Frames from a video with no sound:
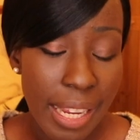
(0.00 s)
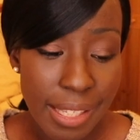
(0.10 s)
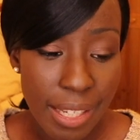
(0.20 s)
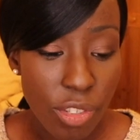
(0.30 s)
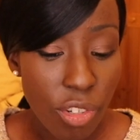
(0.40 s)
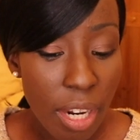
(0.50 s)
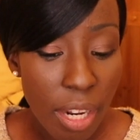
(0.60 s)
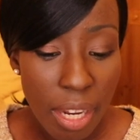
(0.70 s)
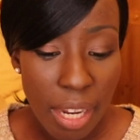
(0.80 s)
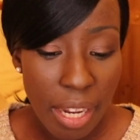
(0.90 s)

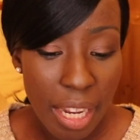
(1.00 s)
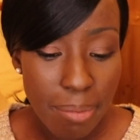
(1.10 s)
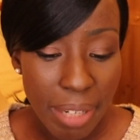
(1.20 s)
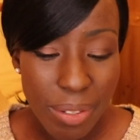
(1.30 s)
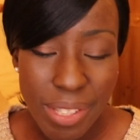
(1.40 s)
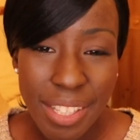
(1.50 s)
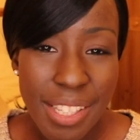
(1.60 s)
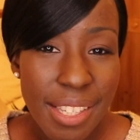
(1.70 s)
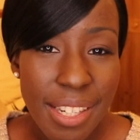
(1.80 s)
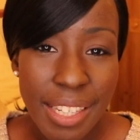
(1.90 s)
etc. I also
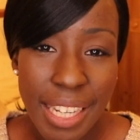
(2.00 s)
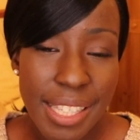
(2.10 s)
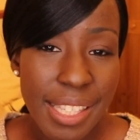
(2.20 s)
considered like